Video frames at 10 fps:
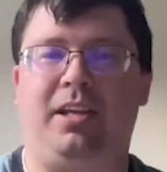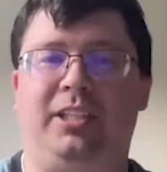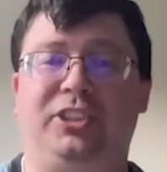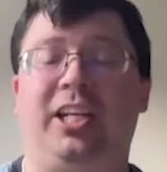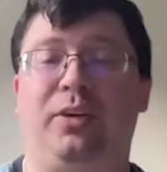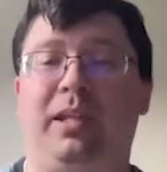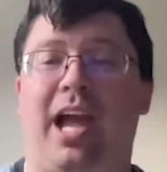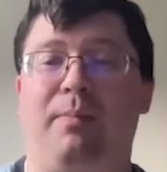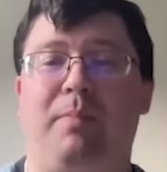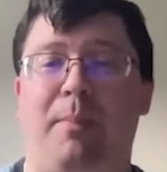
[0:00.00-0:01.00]
Genuinely,
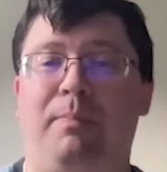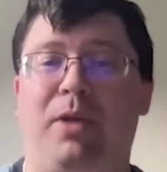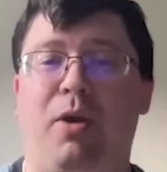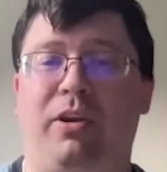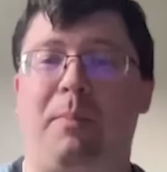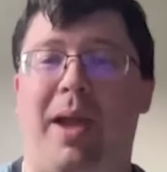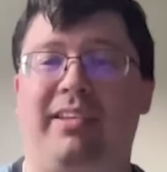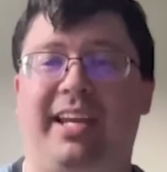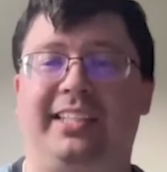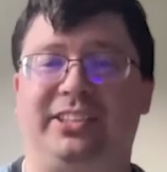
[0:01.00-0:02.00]
I'm going to
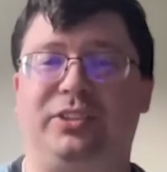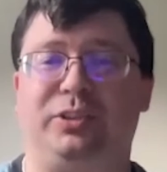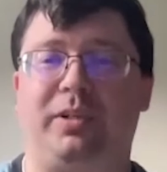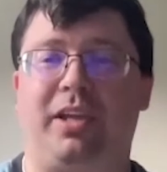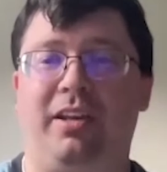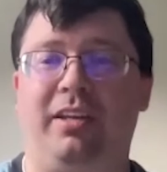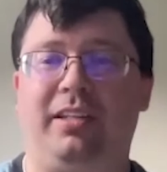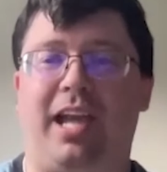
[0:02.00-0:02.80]
buy tickets as soon as we're done.